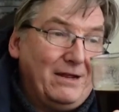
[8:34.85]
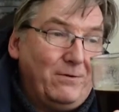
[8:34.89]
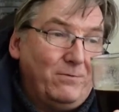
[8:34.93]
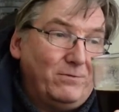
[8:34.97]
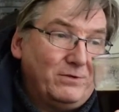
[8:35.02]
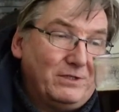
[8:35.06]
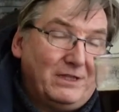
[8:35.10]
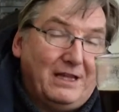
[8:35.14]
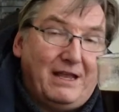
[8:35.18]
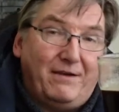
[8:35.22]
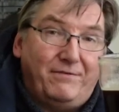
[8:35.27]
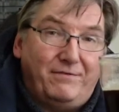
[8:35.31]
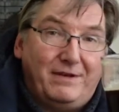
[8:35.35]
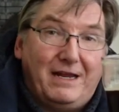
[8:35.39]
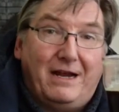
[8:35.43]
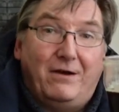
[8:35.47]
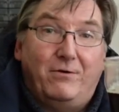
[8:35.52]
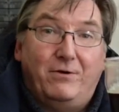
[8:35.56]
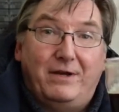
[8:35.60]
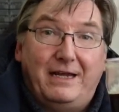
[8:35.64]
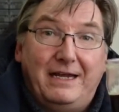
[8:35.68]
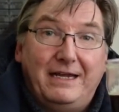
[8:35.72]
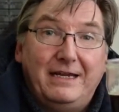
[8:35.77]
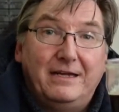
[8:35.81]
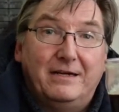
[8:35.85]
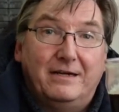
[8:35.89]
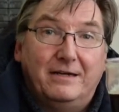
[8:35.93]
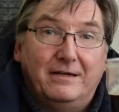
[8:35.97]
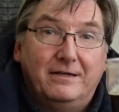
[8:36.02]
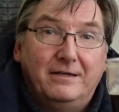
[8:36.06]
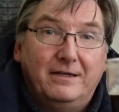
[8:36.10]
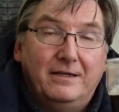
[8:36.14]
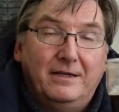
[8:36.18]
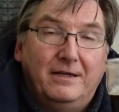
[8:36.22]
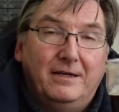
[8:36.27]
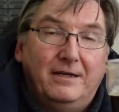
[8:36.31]
it was left out here
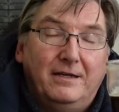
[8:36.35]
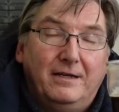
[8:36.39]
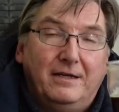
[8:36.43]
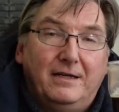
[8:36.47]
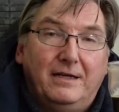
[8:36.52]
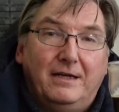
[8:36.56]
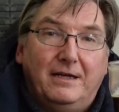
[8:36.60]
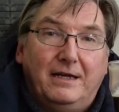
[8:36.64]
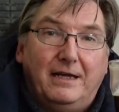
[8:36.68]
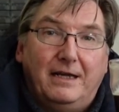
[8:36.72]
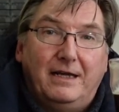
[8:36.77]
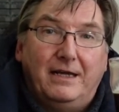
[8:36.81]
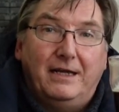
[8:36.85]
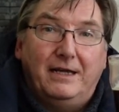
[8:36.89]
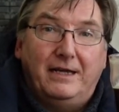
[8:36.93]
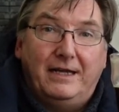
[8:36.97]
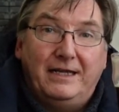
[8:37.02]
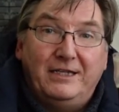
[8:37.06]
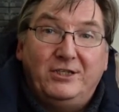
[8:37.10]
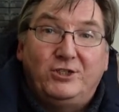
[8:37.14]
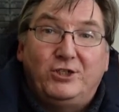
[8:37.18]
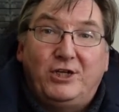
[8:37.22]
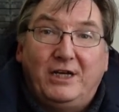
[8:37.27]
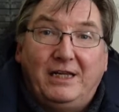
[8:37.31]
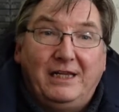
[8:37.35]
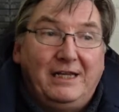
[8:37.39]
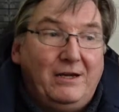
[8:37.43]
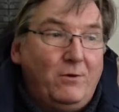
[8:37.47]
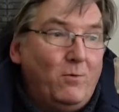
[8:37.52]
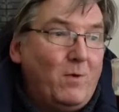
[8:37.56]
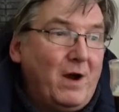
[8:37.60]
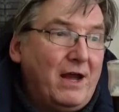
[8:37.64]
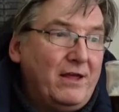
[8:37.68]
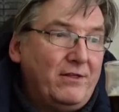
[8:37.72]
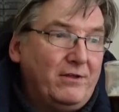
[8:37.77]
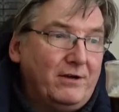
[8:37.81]
in chilly
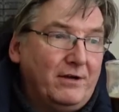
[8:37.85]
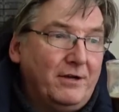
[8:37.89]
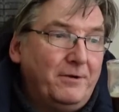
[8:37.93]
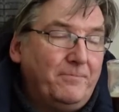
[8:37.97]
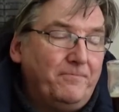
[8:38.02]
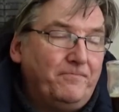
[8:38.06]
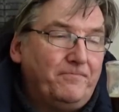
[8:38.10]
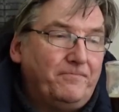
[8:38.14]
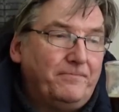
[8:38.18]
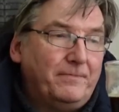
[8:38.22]
weather.